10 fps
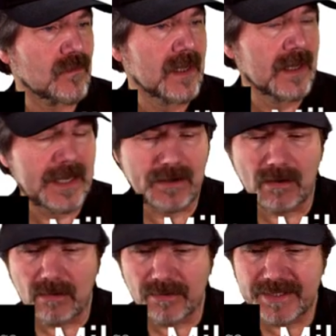And all
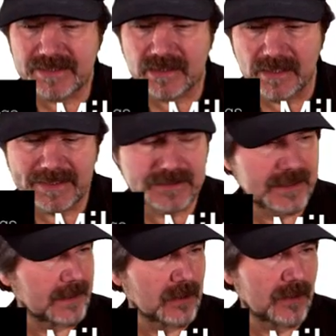these links that I'm
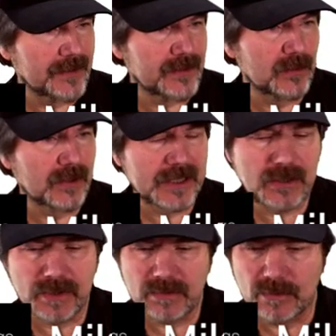going through really quick
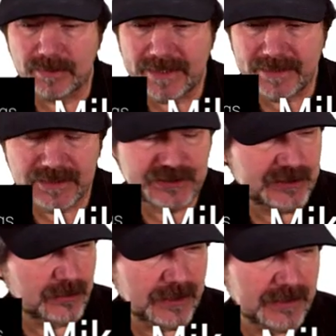will be in the show
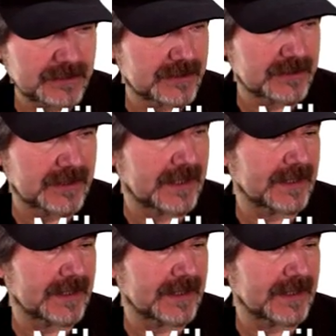notes, so that